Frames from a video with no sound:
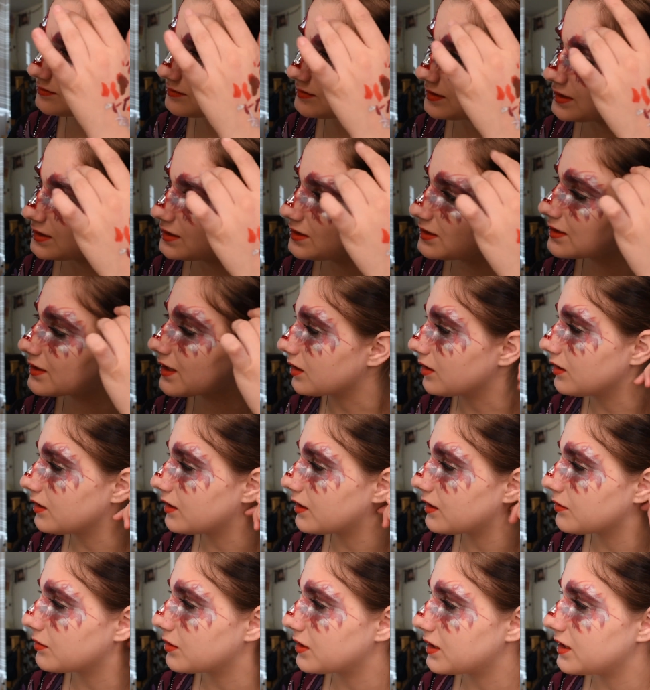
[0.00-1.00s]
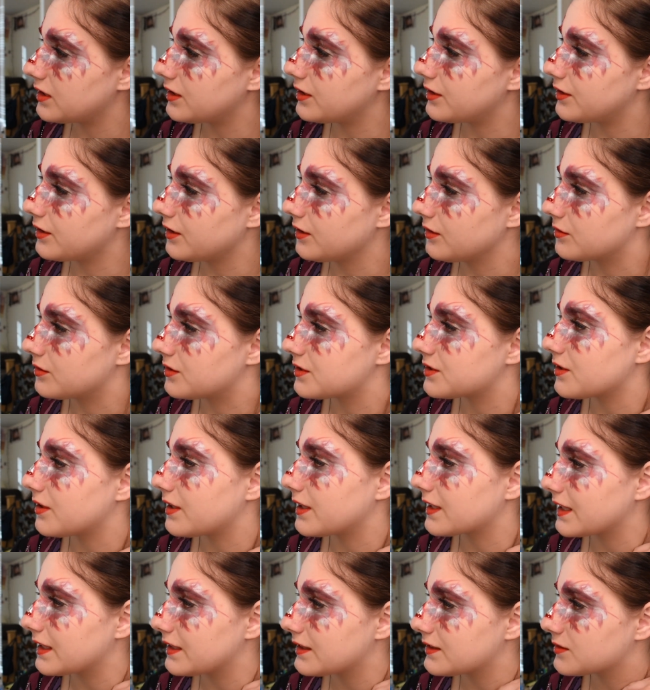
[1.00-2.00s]
This is all I wanted to do, so I
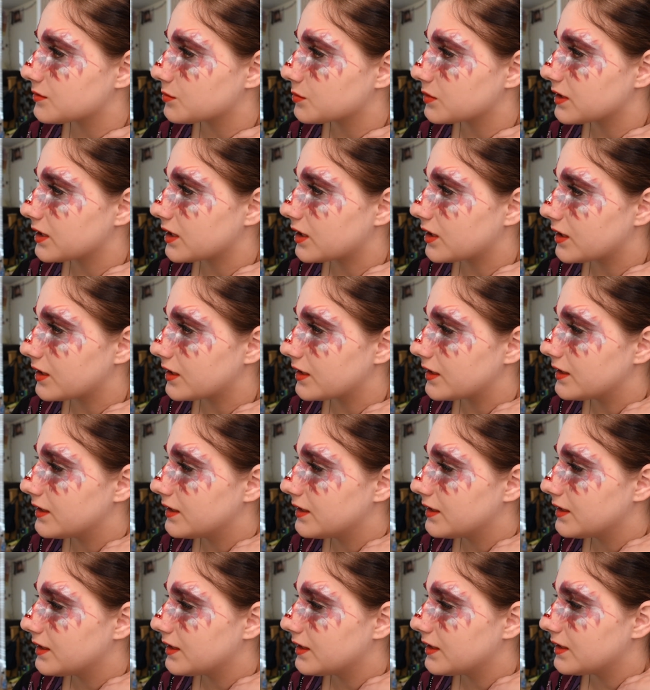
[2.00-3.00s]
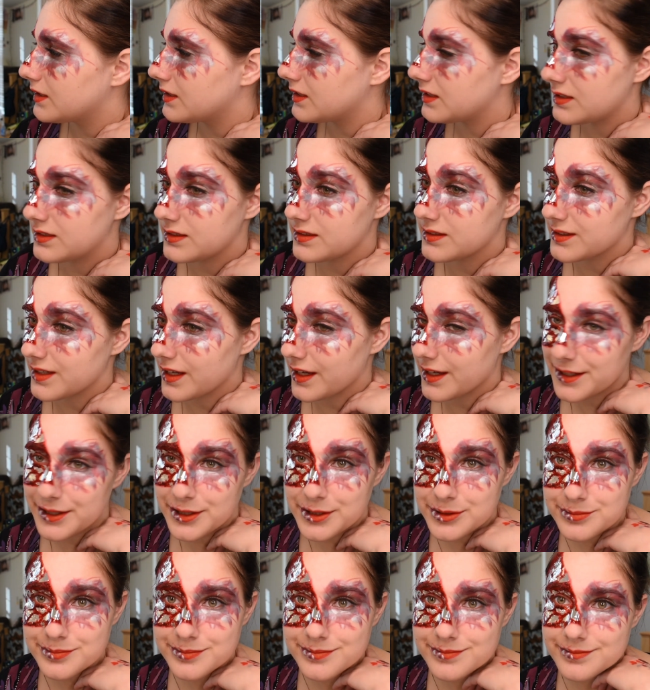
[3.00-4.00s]
guess we are
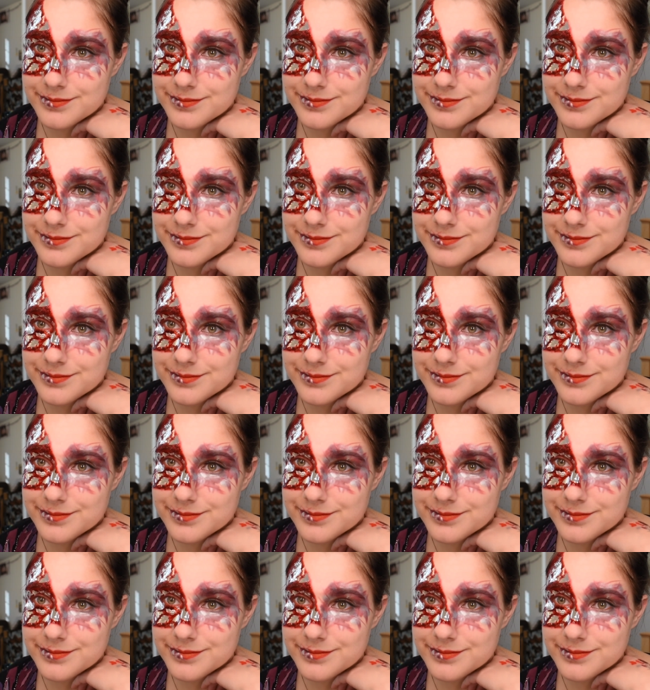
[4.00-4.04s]
done?